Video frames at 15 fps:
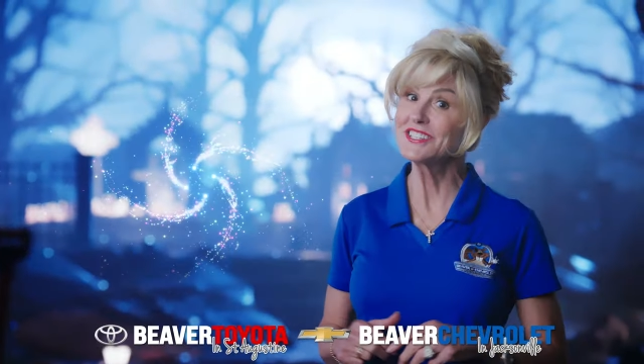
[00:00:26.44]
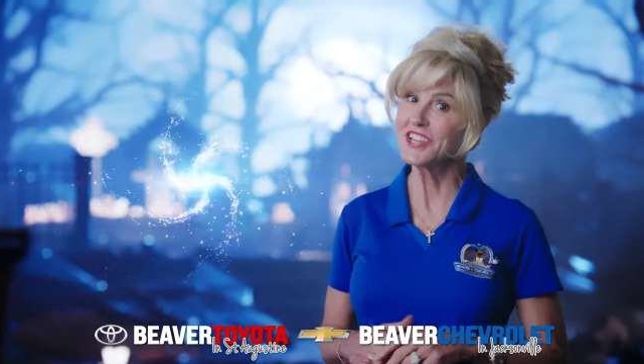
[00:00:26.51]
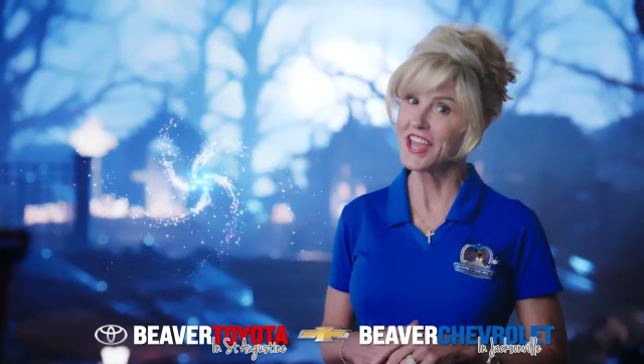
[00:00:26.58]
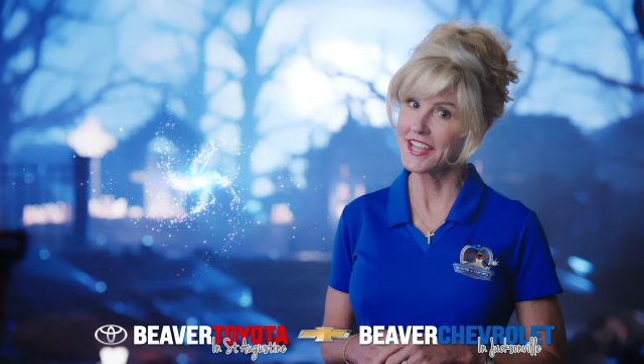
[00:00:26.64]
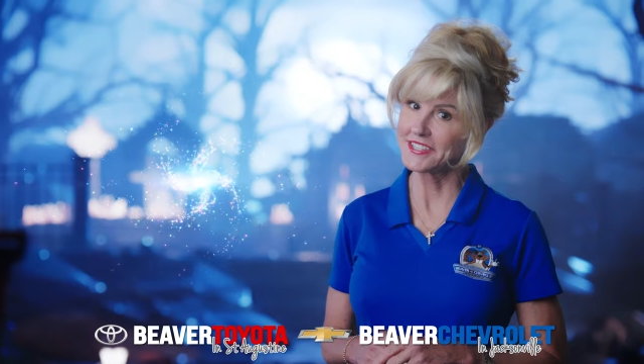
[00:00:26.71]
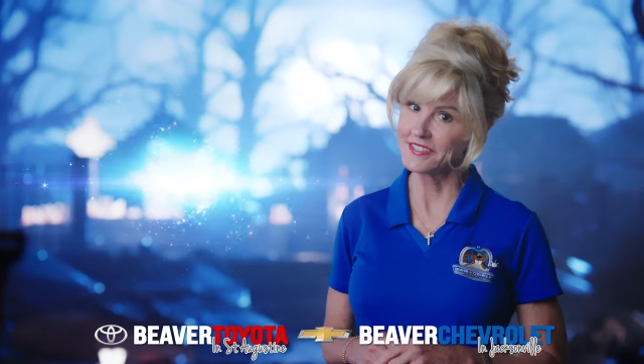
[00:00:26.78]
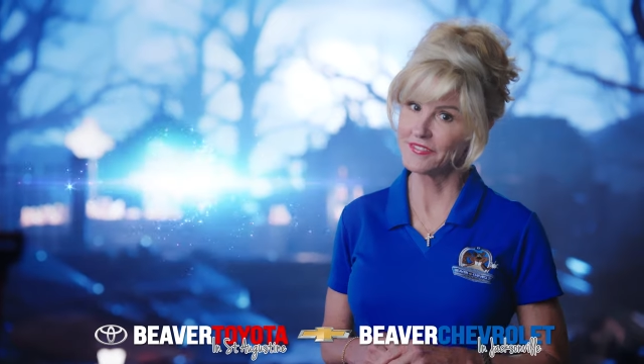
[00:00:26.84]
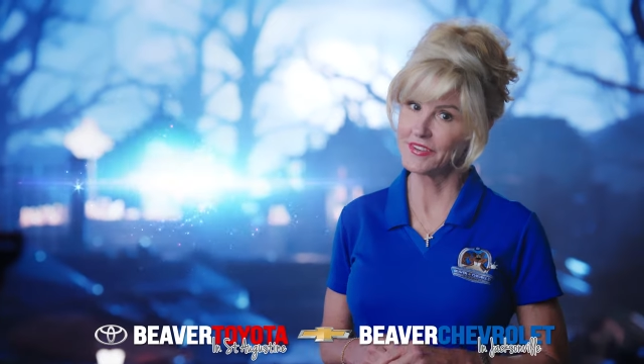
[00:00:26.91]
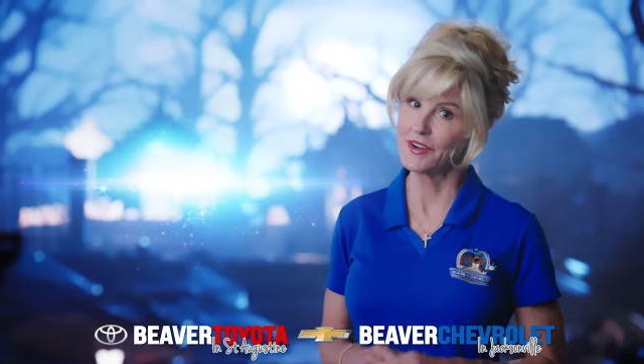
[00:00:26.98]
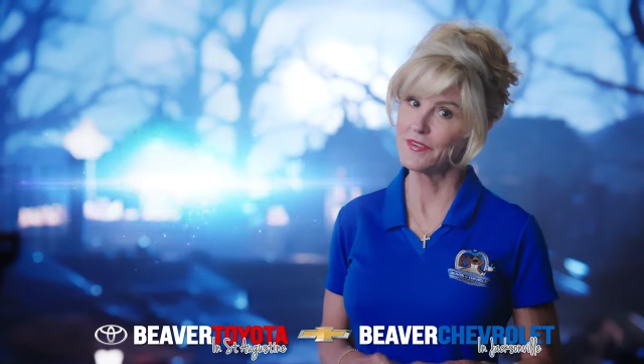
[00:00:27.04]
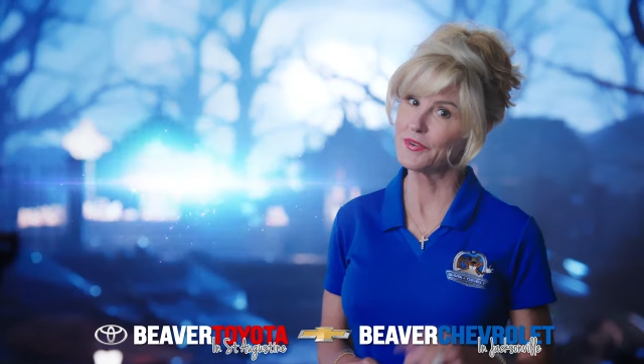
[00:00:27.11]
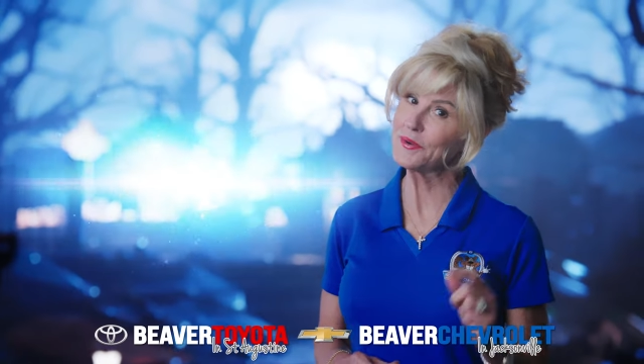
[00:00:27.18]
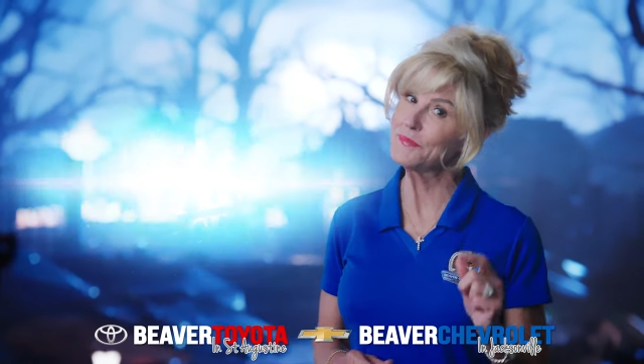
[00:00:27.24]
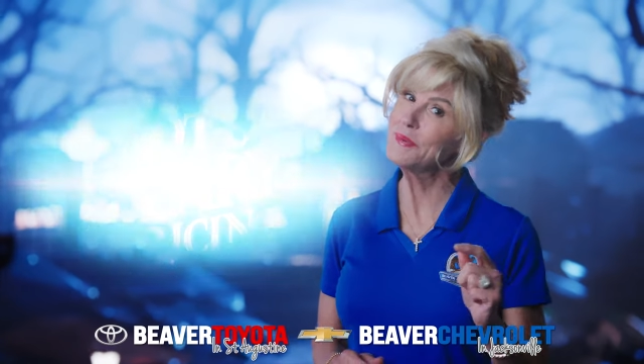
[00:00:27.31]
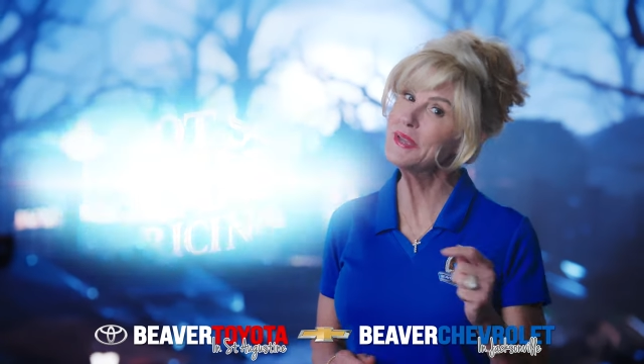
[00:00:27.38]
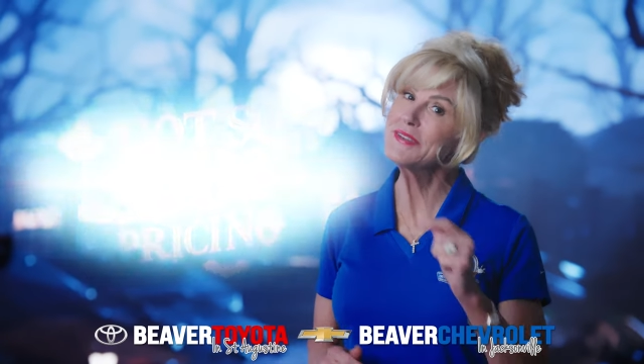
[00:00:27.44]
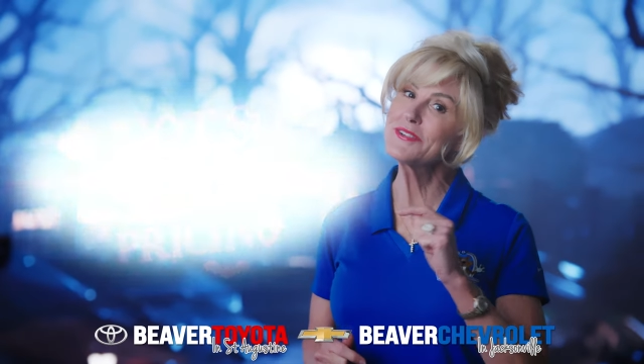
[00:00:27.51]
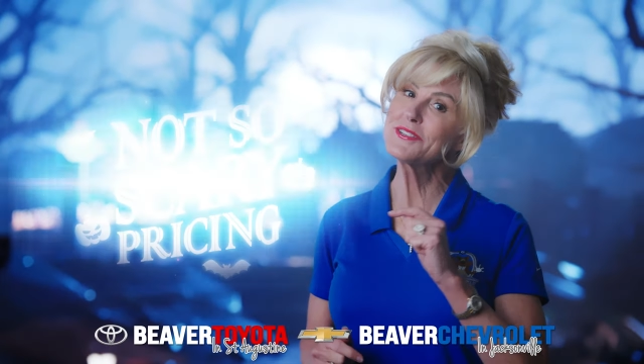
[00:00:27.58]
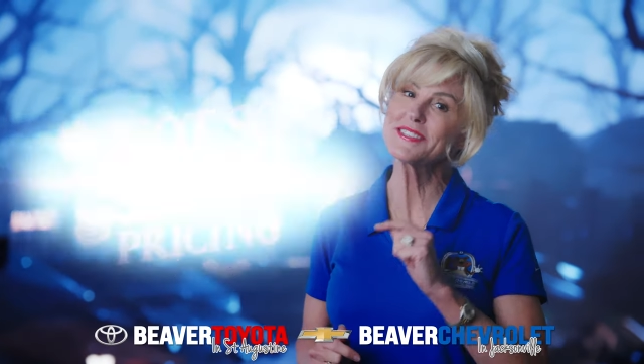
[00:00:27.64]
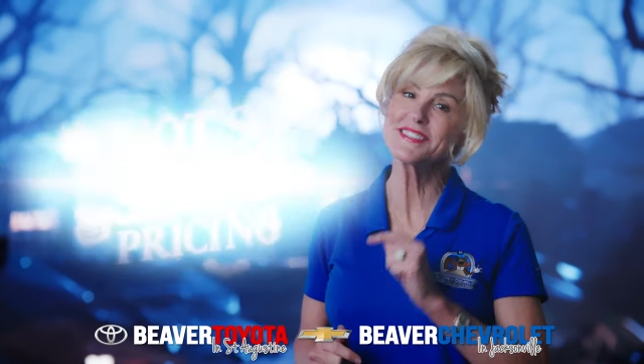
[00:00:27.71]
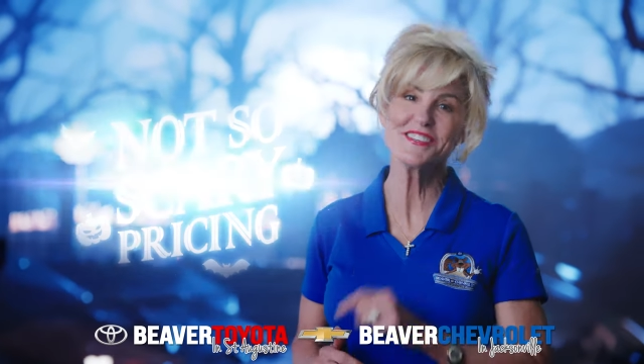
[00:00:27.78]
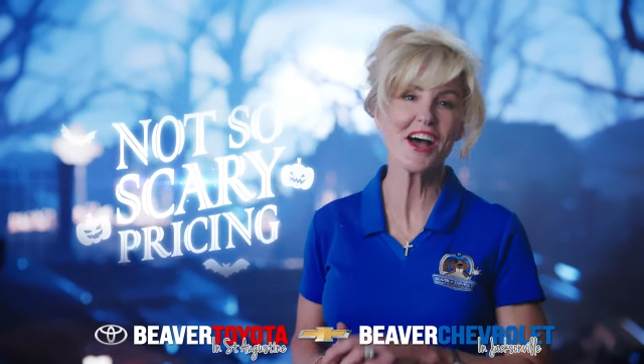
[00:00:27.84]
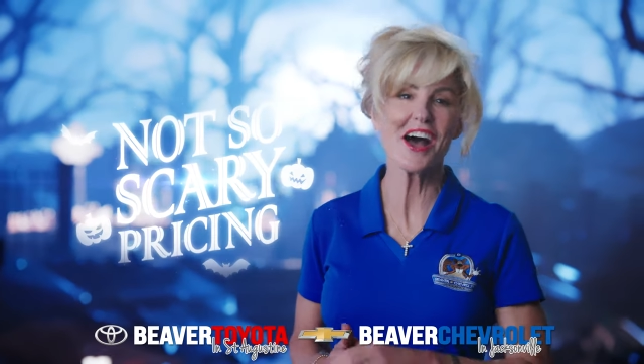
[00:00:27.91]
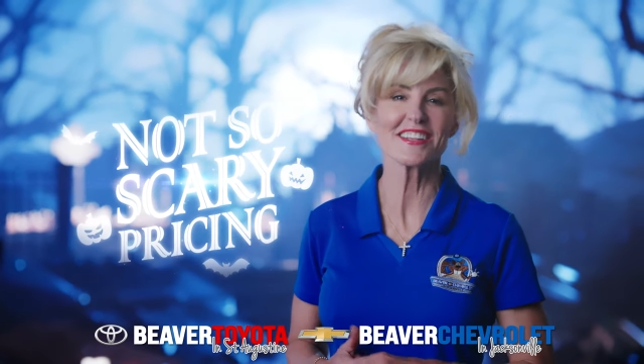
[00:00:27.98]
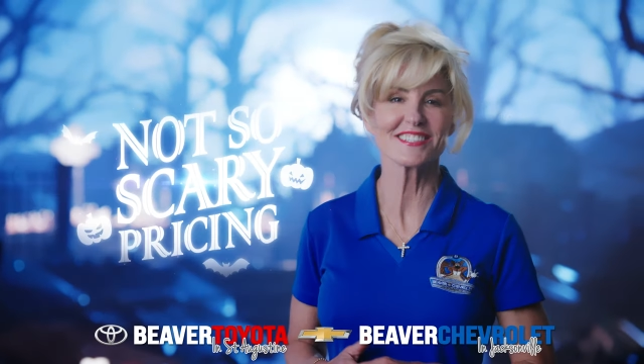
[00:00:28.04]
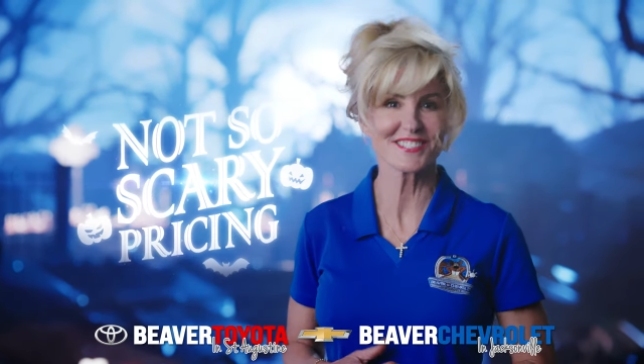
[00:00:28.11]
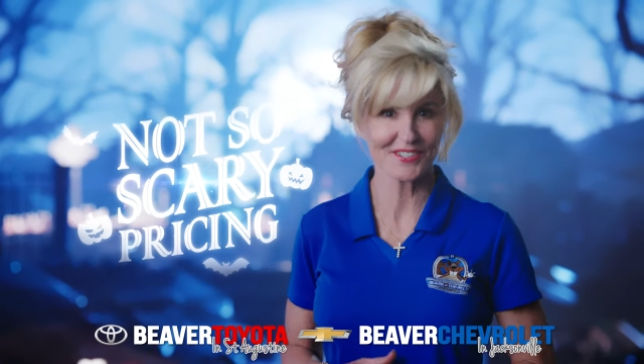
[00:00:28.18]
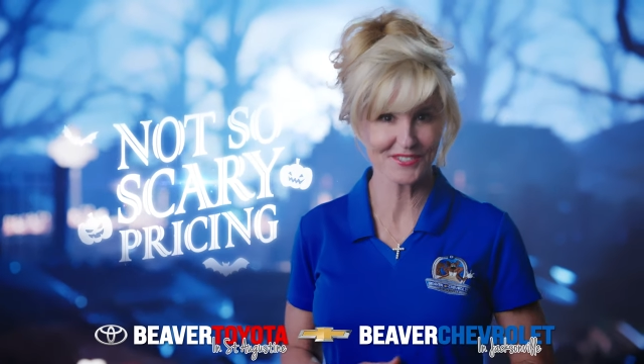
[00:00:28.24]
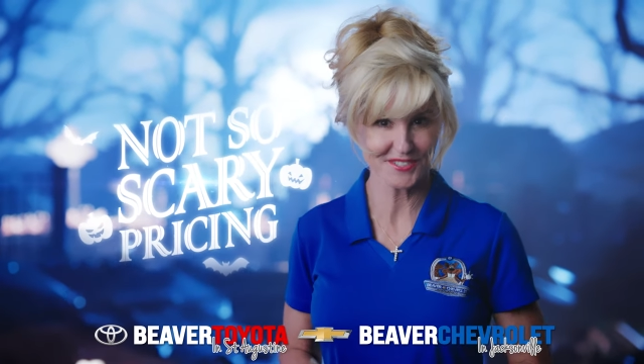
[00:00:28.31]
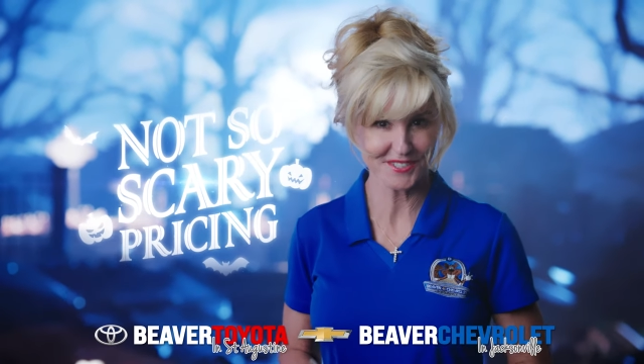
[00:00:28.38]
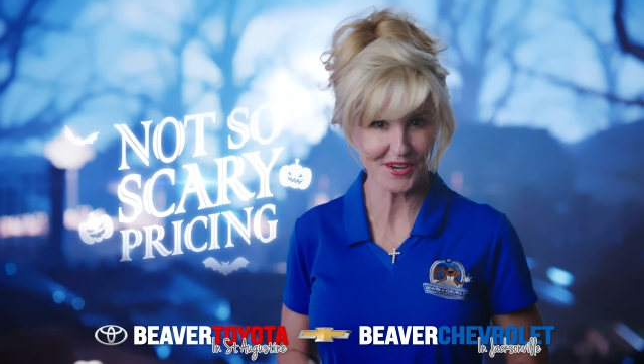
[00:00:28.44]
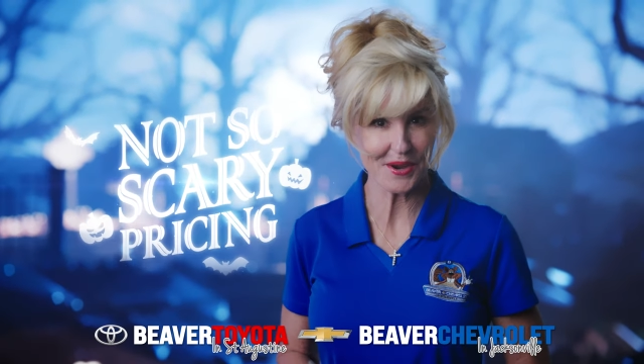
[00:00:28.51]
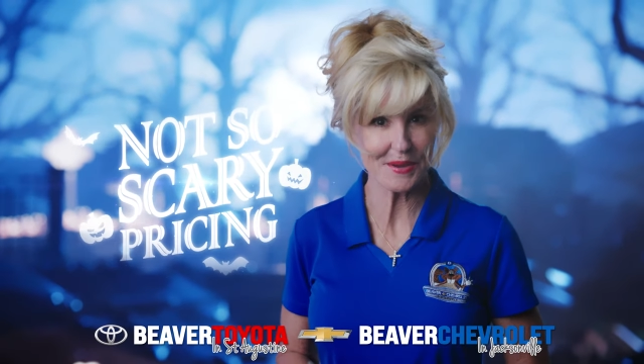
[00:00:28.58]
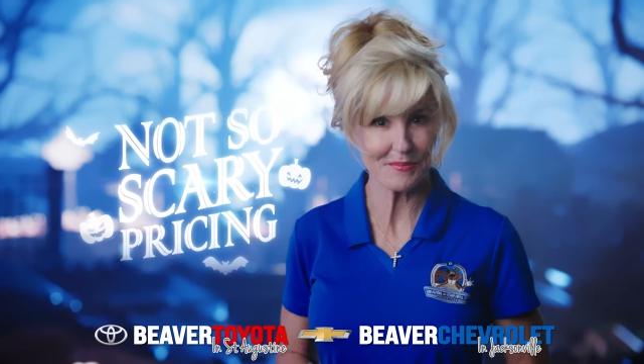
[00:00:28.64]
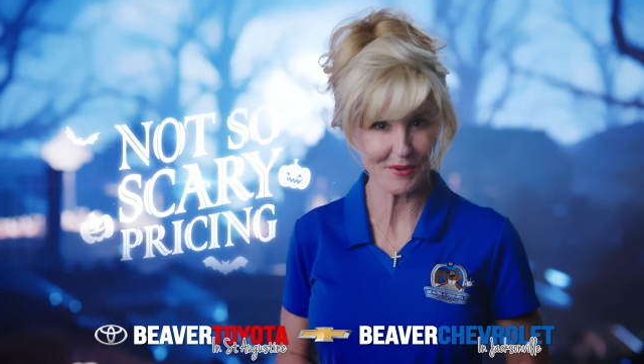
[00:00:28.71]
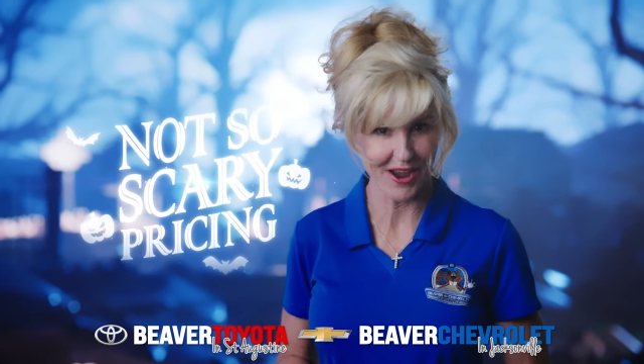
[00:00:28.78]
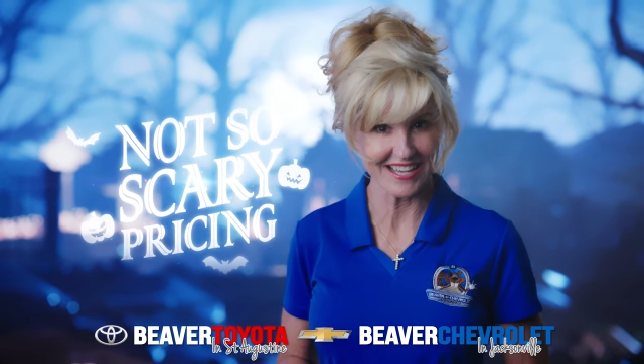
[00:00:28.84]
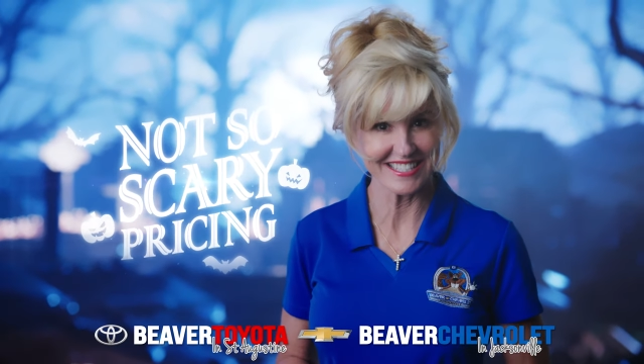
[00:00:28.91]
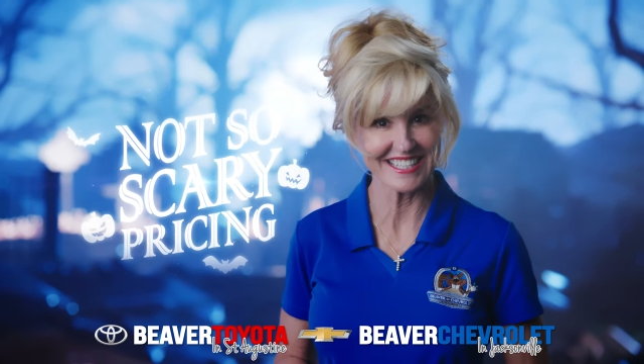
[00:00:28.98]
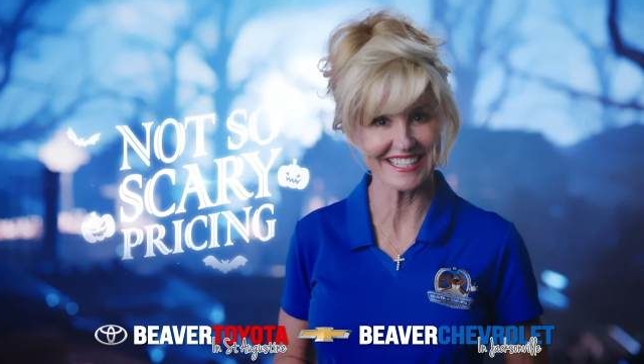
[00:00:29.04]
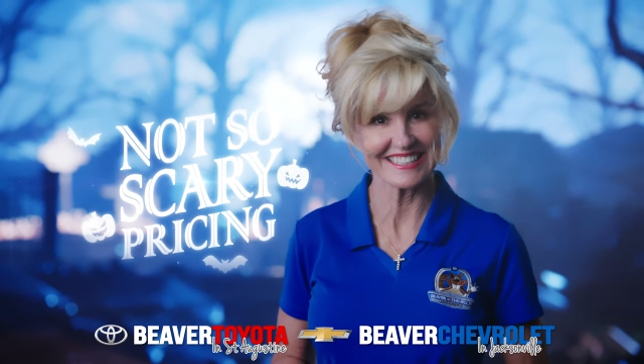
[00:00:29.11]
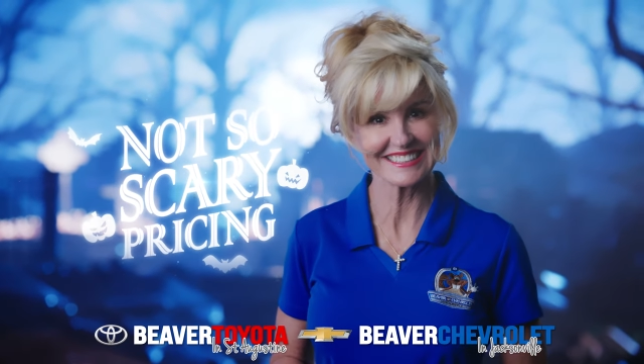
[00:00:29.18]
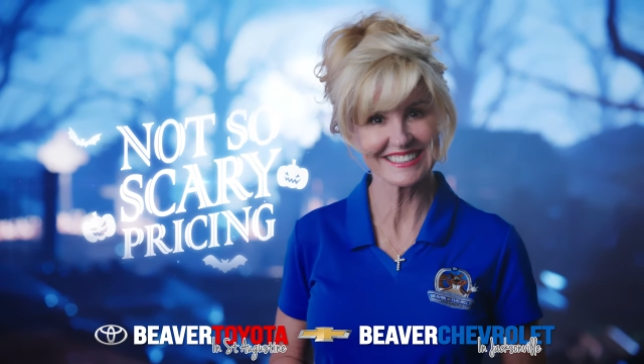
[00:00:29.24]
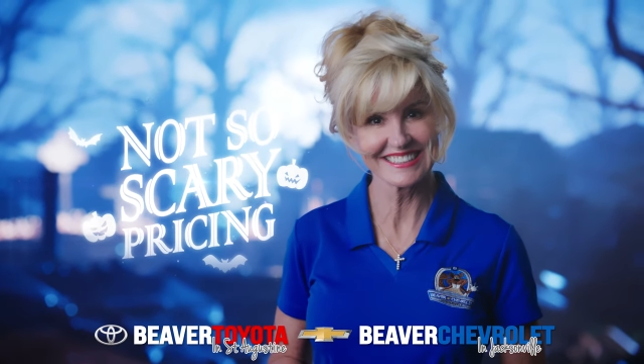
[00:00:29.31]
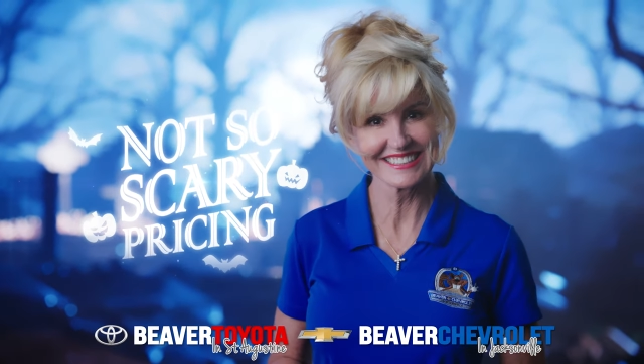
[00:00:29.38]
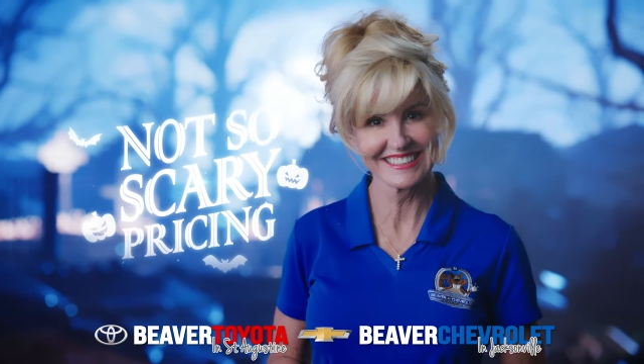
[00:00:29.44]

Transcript: in Jacksonville for Beaver's not-so-scary pricing.